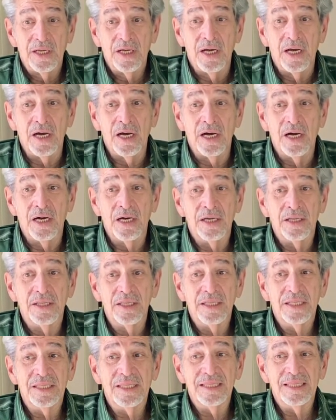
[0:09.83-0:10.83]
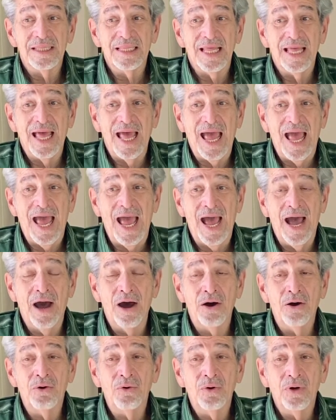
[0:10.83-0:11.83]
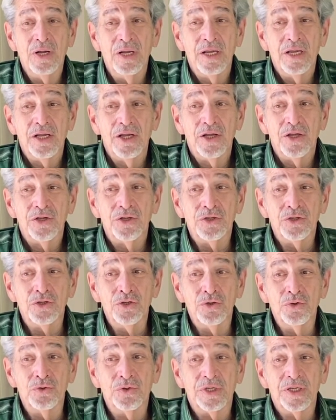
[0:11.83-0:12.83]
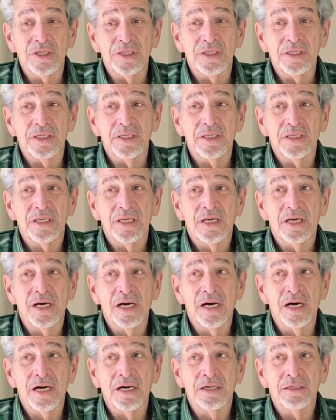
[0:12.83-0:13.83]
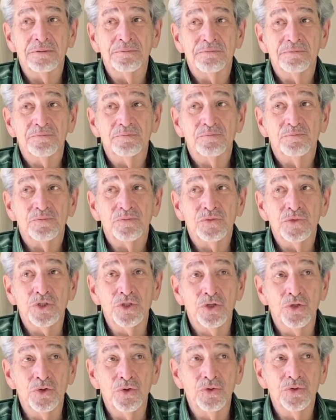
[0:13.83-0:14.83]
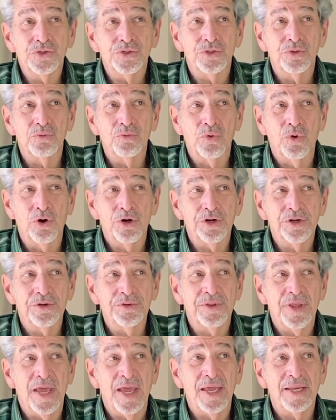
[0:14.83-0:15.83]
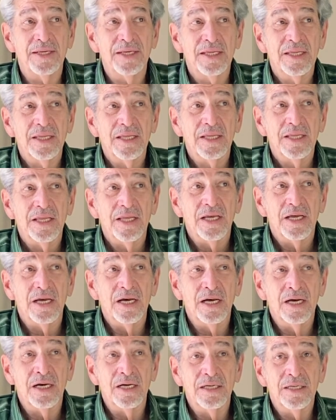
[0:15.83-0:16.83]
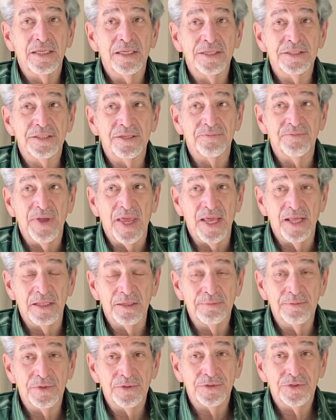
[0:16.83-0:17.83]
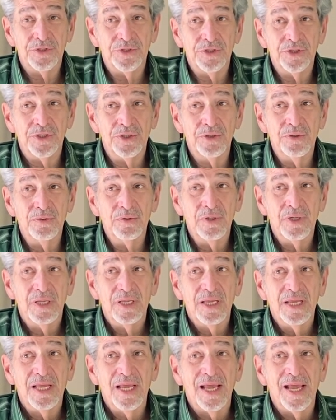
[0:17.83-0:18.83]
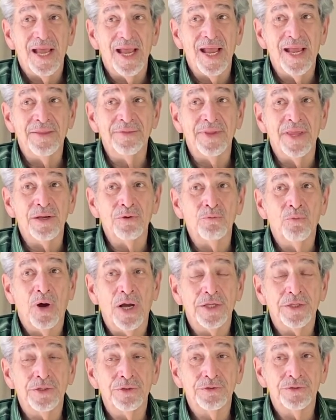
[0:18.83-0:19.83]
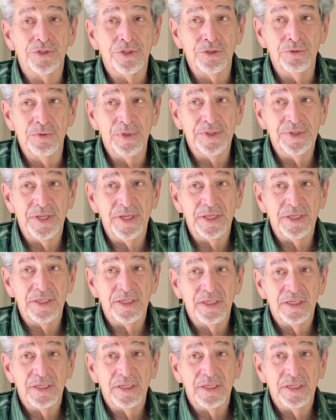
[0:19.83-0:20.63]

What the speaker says: uh, how you can uh, use the water that is available to you, and then what you do with it,